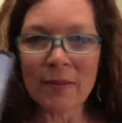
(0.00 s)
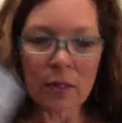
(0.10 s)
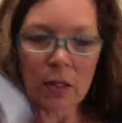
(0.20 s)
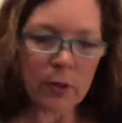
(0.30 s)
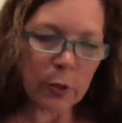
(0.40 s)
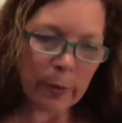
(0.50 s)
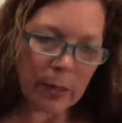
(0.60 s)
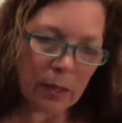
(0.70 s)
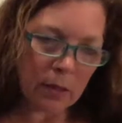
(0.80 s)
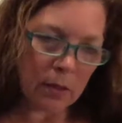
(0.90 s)
Not too
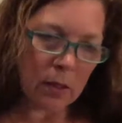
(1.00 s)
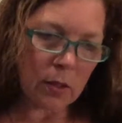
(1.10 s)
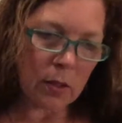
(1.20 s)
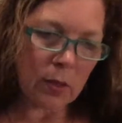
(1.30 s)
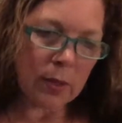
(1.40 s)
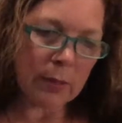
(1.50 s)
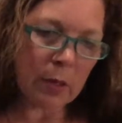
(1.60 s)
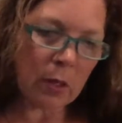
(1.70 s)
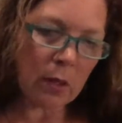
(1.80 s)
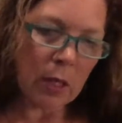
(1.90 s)
big, not too
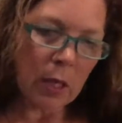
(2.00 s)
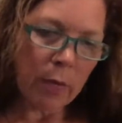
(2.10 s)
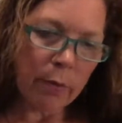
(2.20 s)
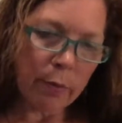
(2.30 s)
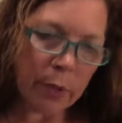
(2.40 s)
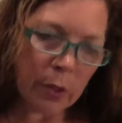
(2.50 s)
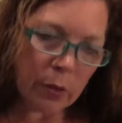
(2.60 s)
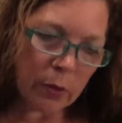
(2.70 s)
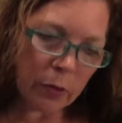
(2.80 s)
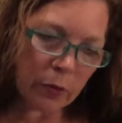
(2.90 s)
small.
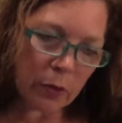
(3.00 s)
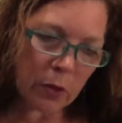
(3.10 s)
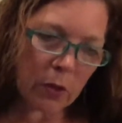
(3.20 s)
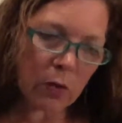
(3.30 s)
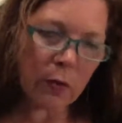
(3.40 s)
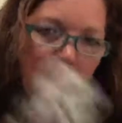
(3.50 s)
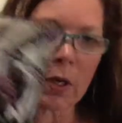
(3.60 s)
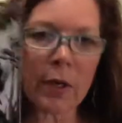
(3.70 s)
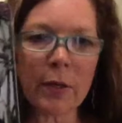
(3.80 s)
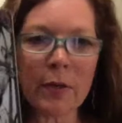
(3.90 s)
Beautiful clover
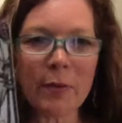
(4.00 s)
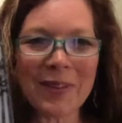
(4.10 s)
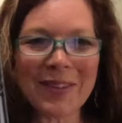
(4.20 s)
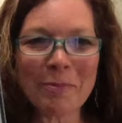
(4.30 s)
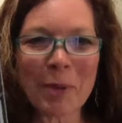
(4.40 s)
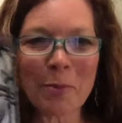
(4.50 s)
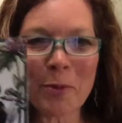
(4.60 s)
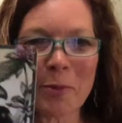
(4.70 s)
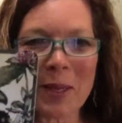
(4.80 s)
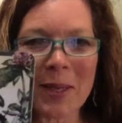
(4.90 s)
card with the
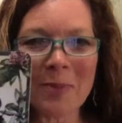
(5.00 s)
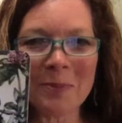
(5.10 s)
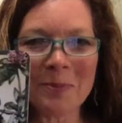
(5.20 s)
bumblebee.